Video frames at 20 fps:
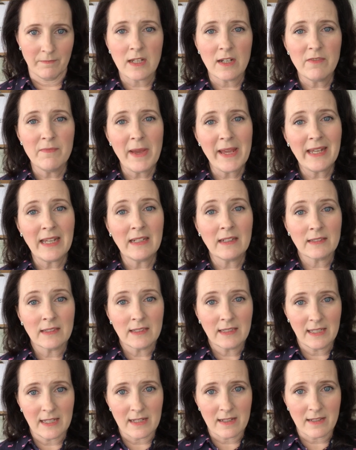Instead of making a
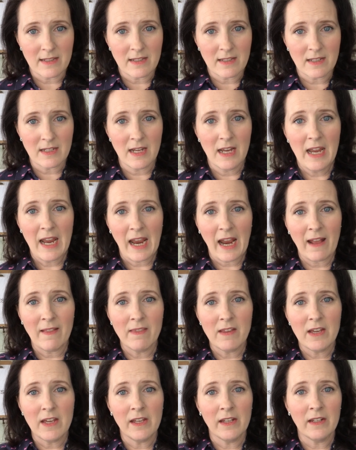list
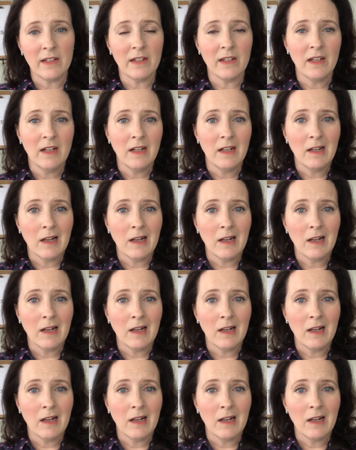and then